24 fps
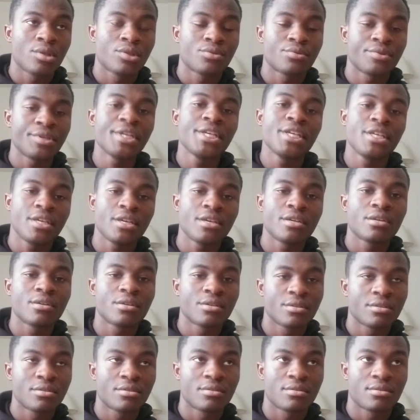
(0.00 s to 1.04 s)
Three
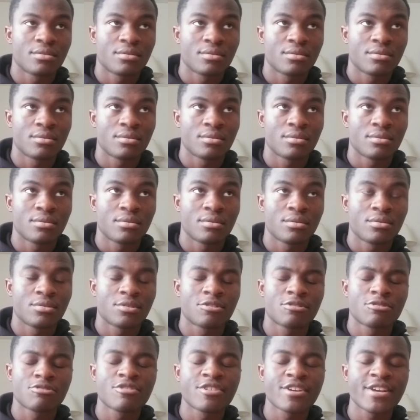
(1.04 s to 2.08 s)
years.
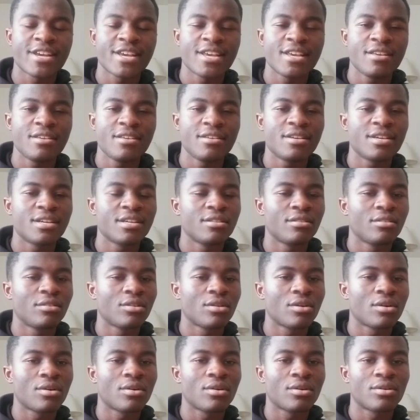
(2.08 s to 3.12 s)
Three
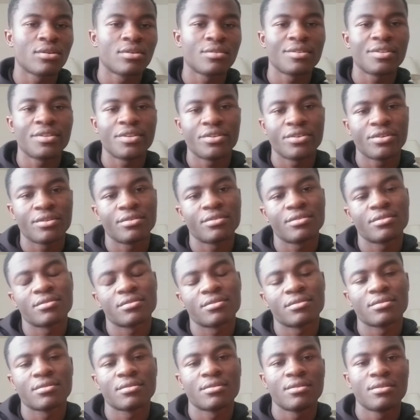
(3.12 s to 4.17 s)
long years.
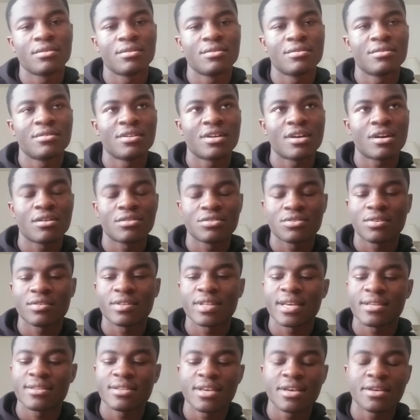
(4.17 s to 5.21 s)
I was on
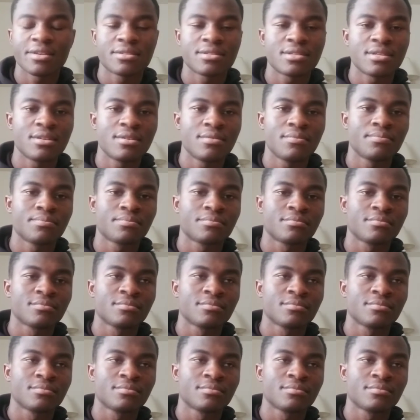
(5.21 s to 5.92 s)
that dance team.